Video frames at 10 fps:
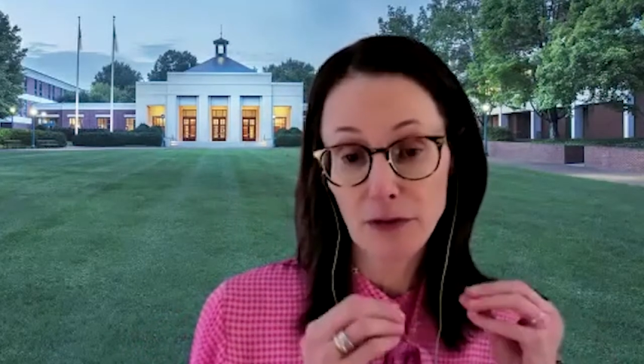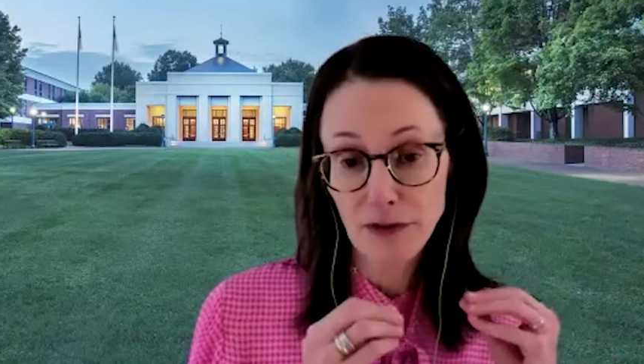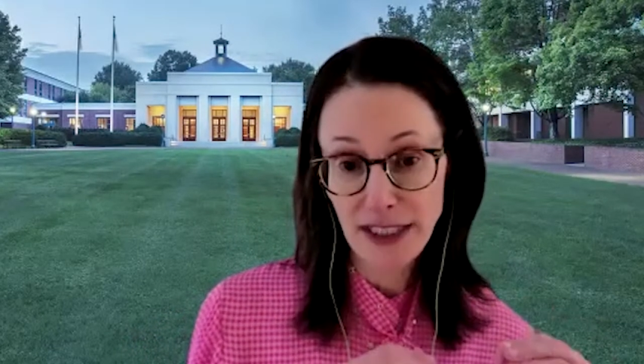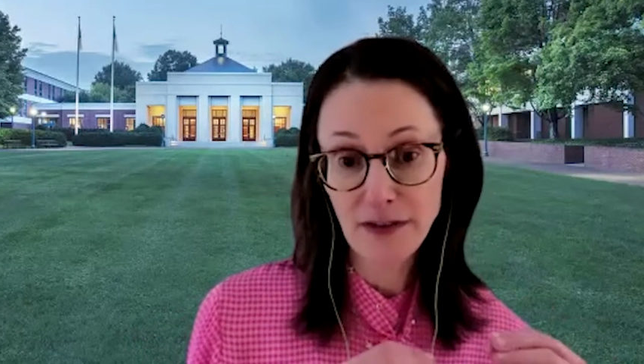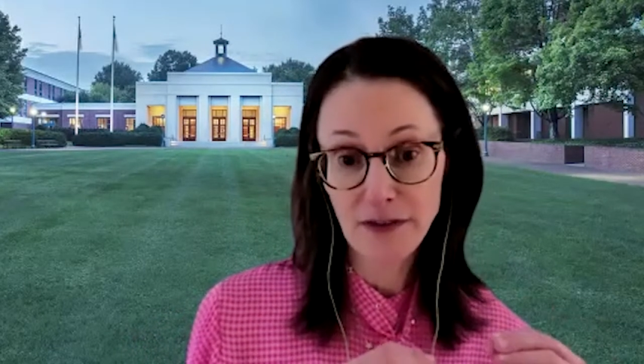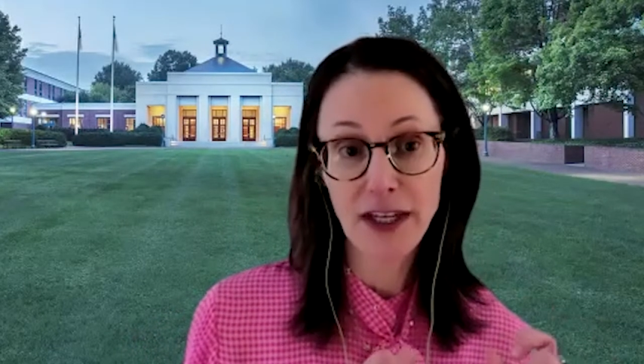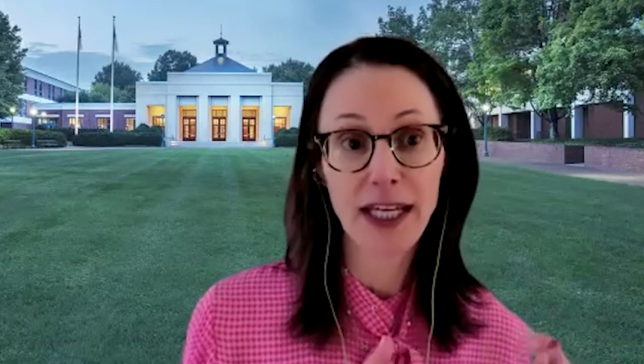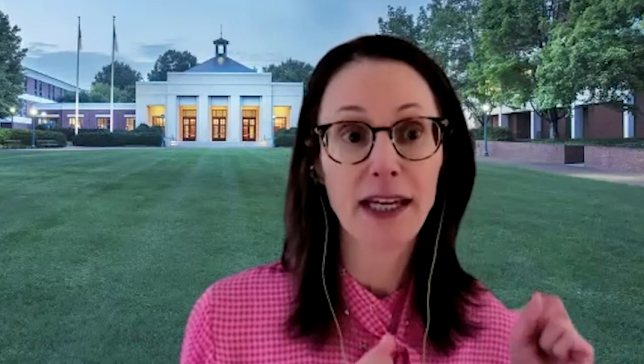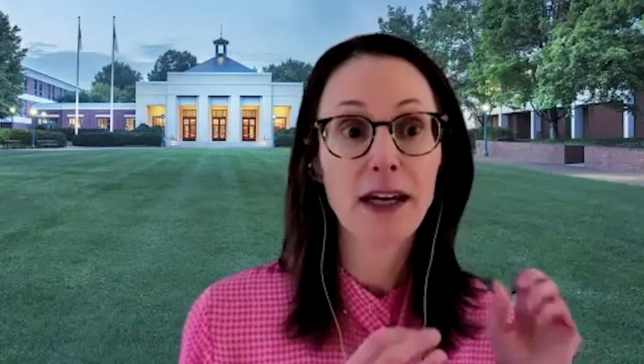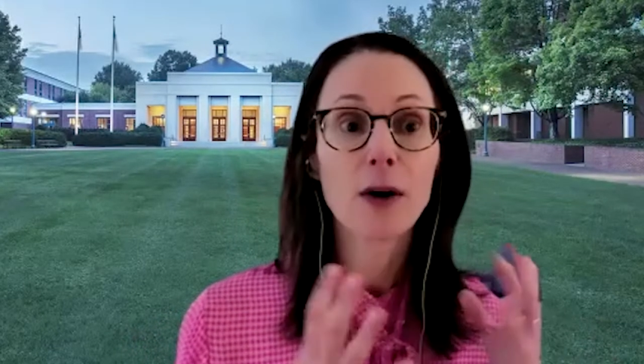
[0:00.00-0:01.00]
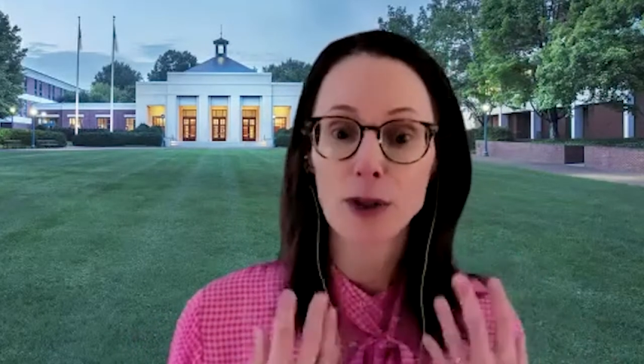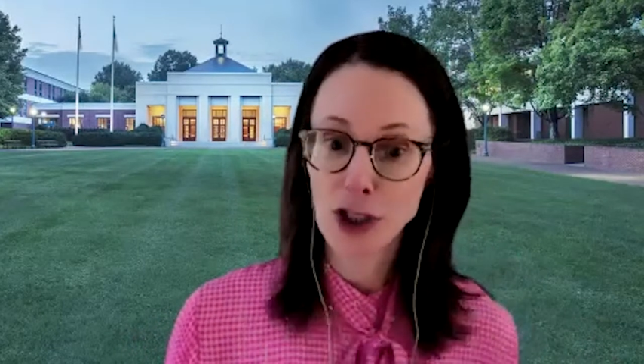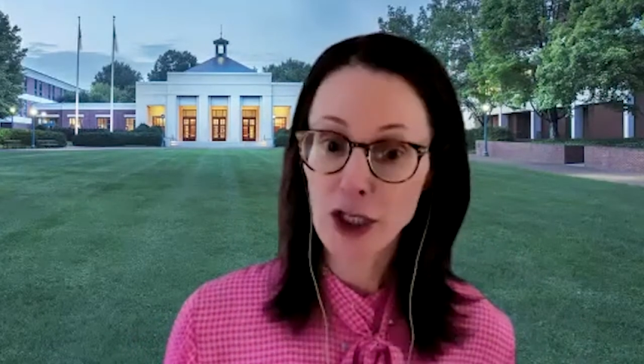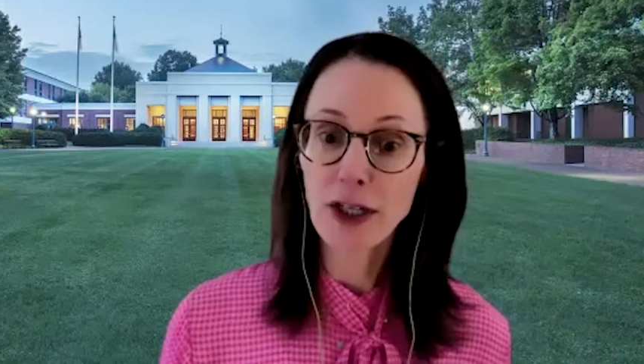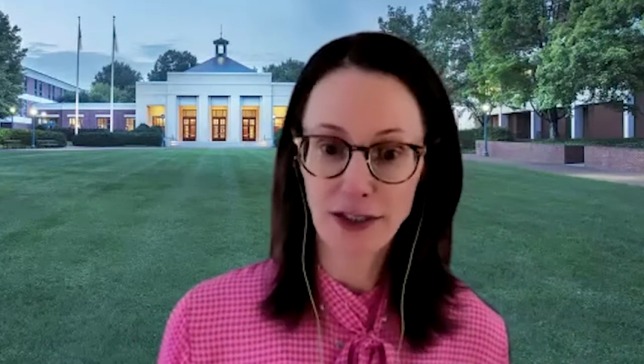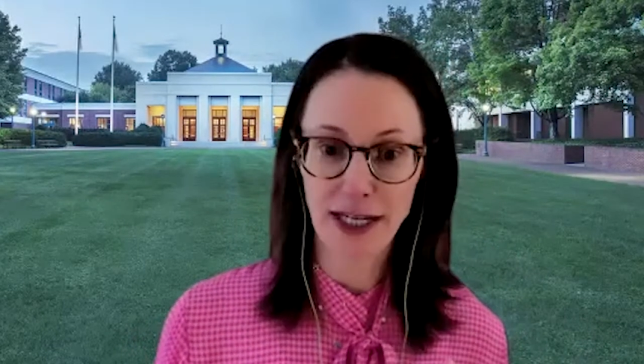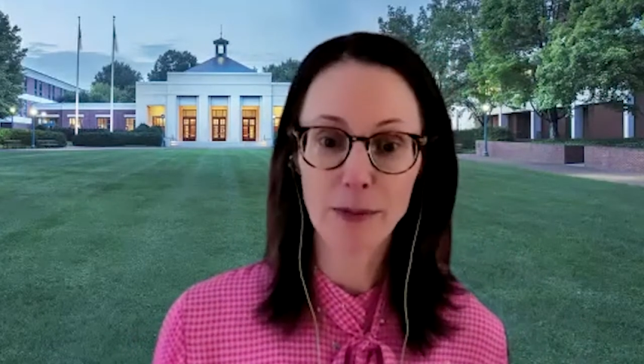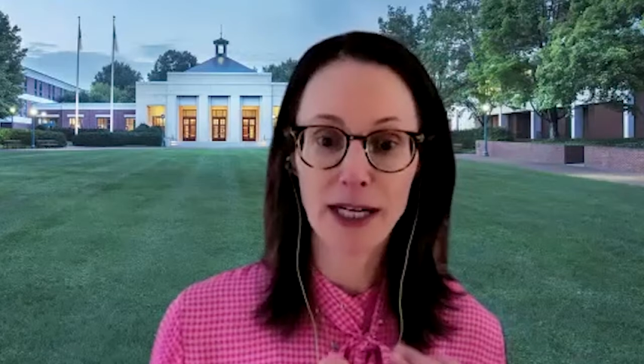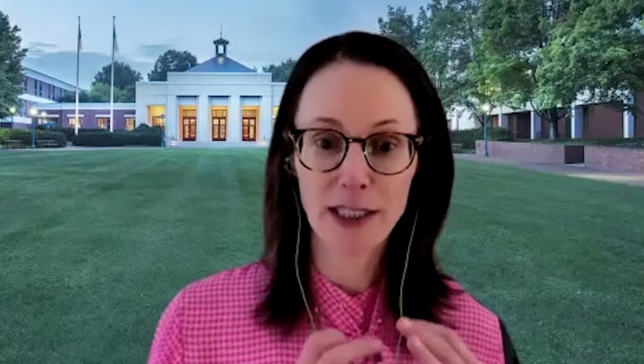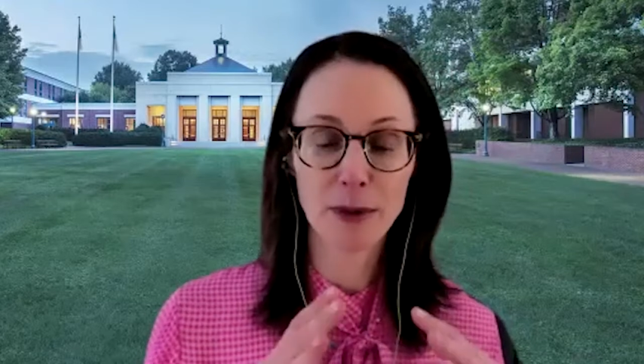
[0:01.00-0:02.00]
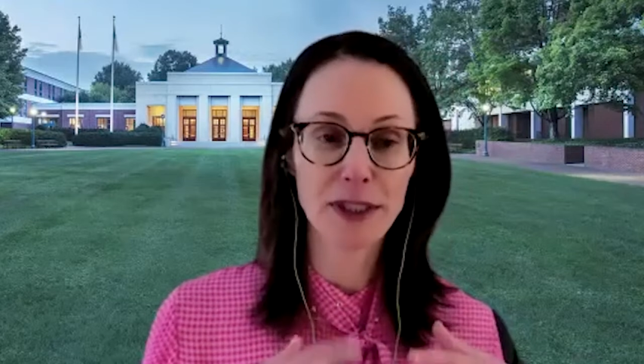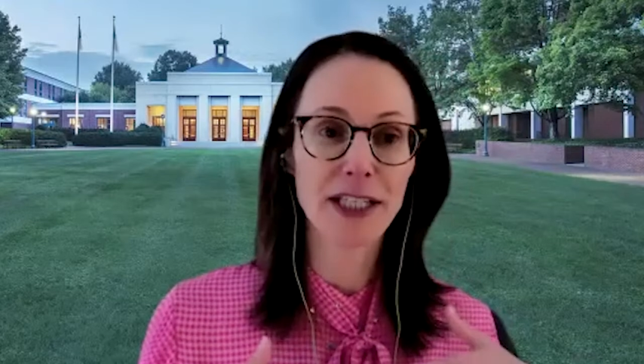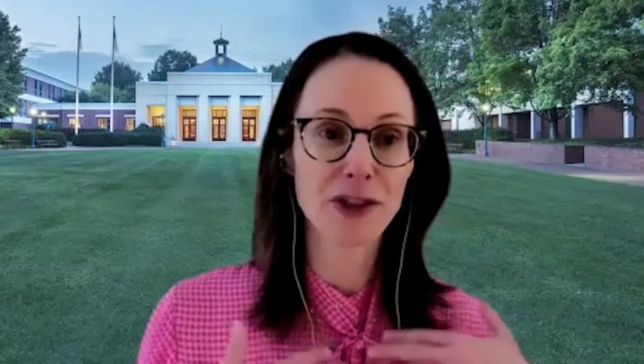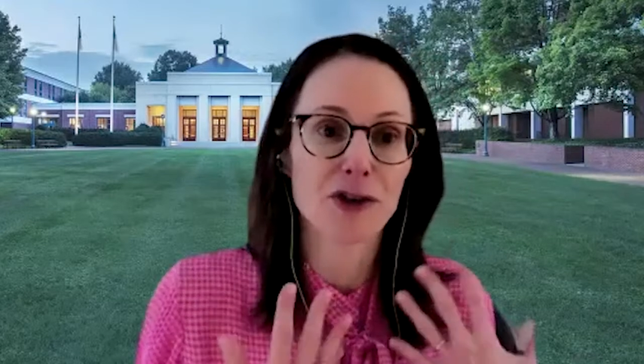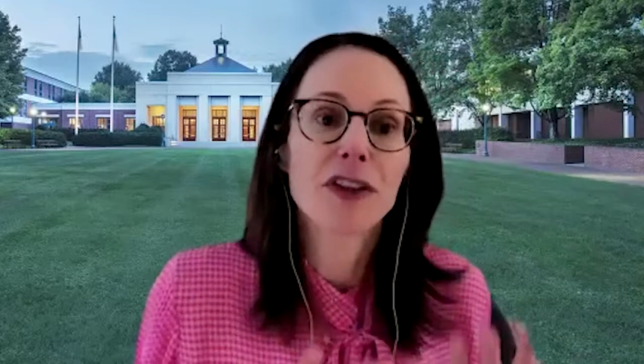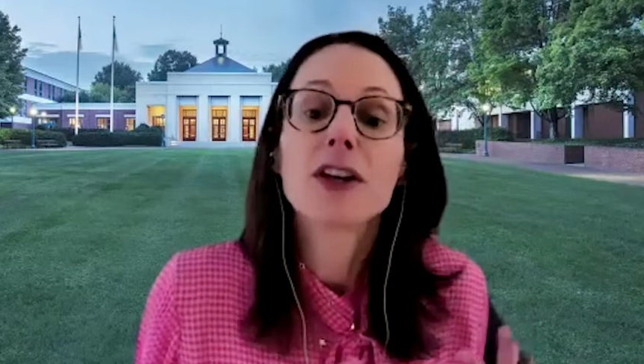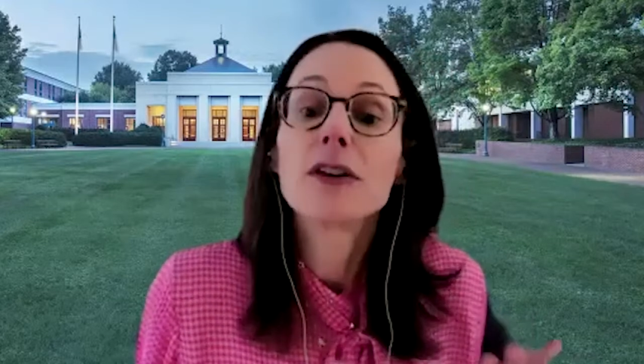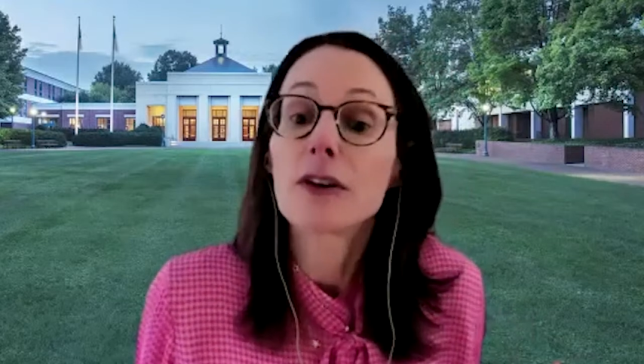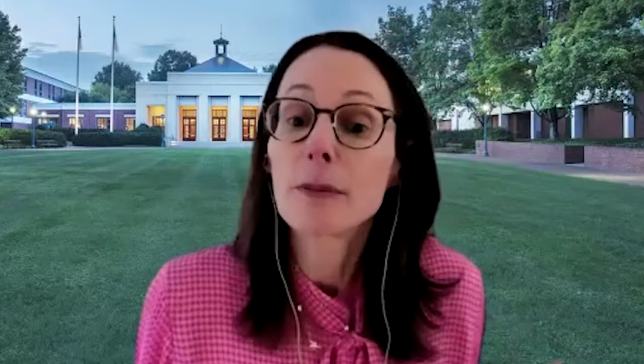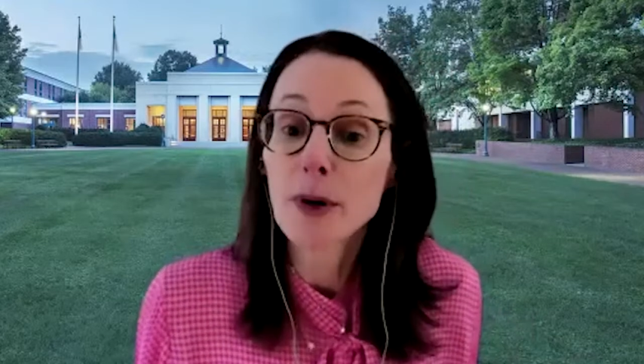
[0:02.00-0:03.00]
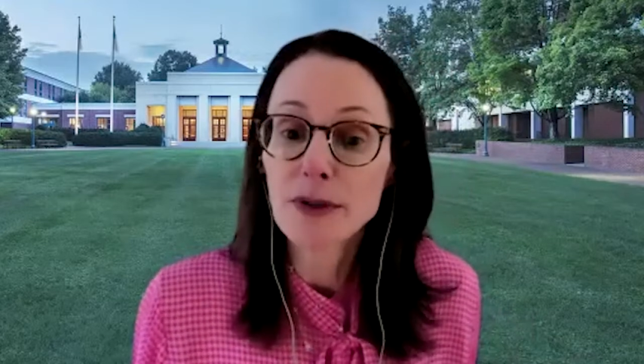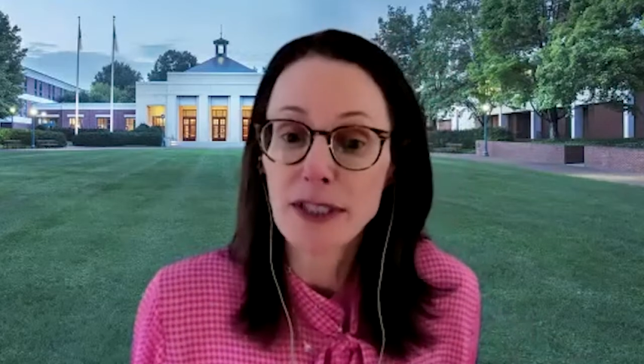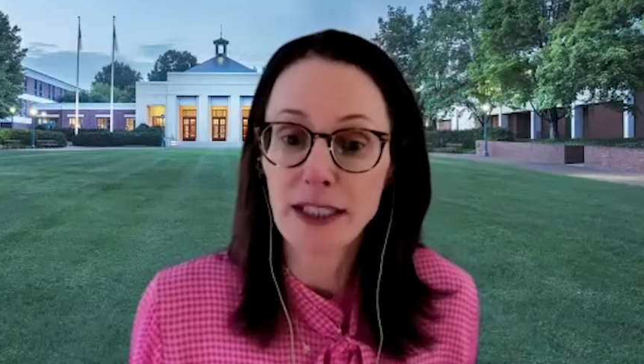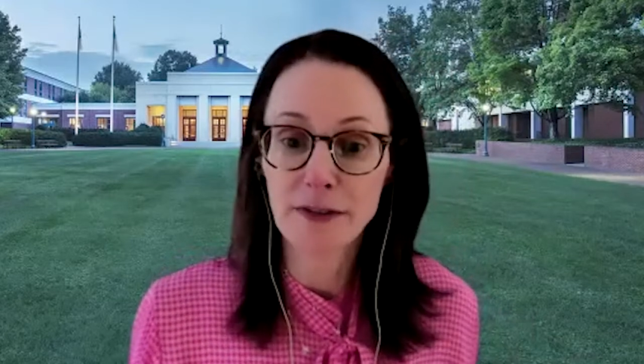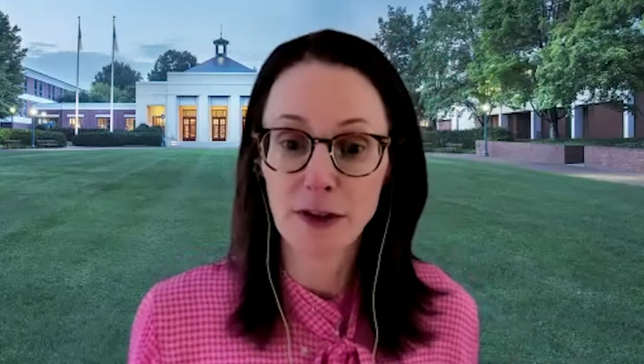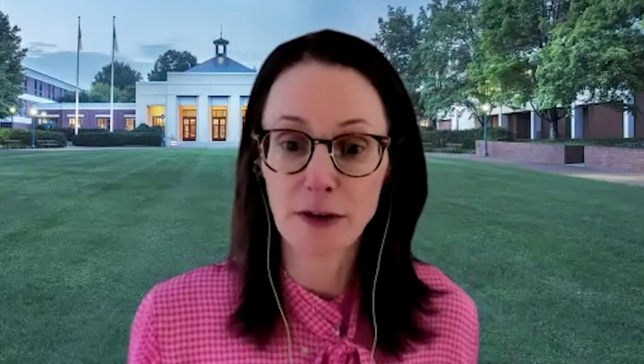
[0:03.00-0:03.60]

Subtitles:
vis-a-vis what she calls cyber exploitation, the posting of